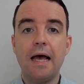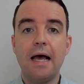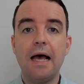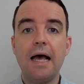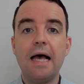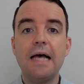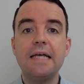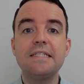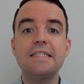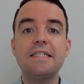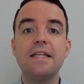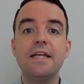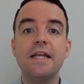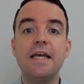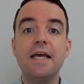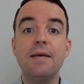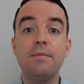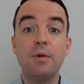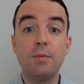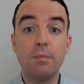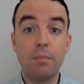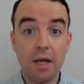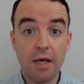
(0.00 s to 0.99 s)
As the name
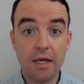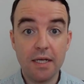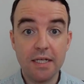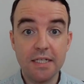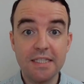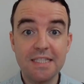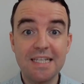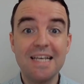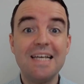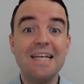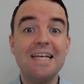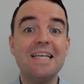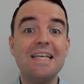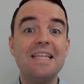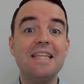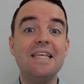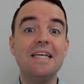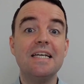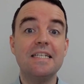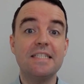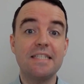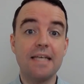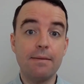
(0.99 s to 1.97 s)
implies,
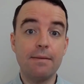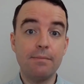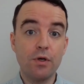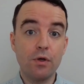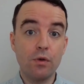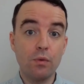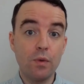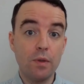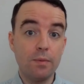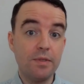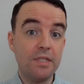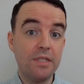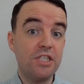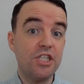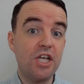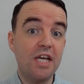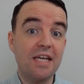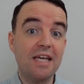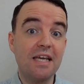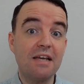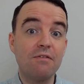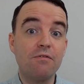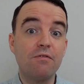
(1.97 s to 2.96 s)
the examiner will be
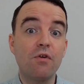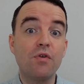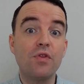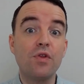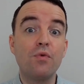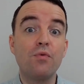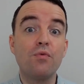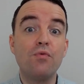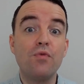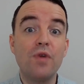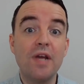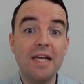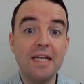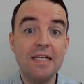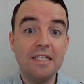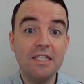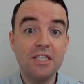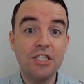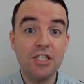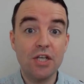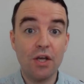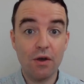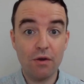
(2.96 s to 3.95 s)
checking for the
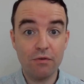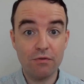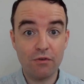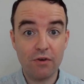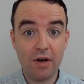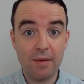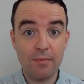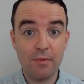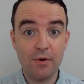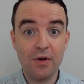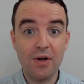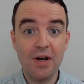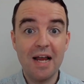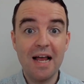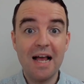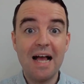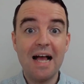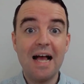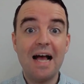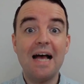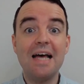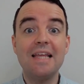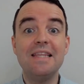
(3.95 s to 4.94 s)
range of grammar
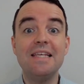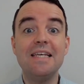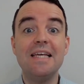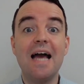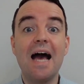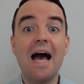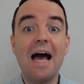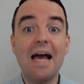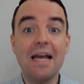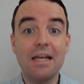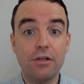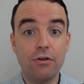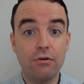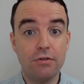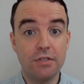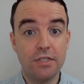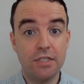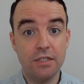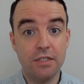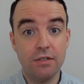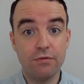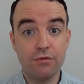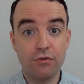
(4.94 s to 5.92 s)
and the
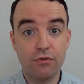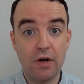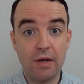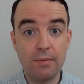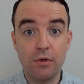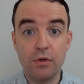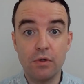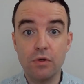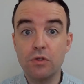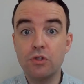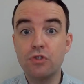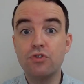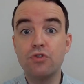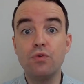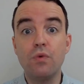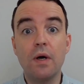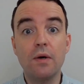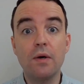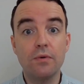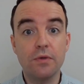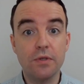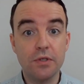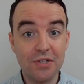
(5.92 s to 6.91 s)
accuracy of grammar
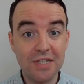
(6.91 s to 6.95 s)
throughout your